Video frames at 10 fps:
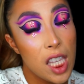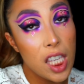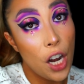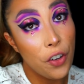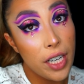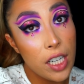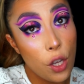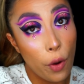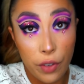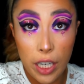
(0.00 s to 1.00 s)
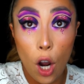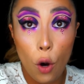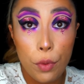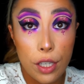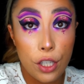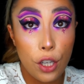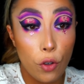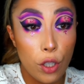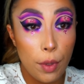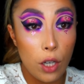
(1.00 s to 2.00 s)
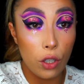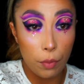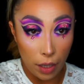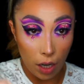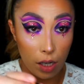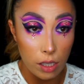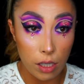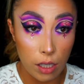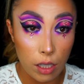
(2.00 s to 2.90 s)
Sorry, so I really hope this is going to be good because